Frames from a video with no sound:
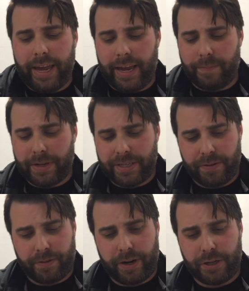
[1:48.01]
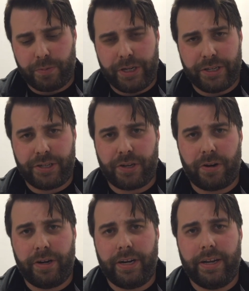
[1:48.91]
and my 7th graders, we just
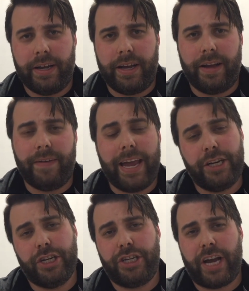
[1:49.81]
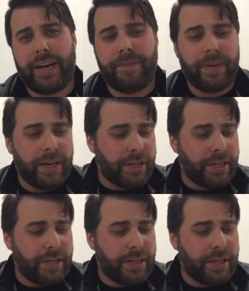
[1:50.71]
started ancient China.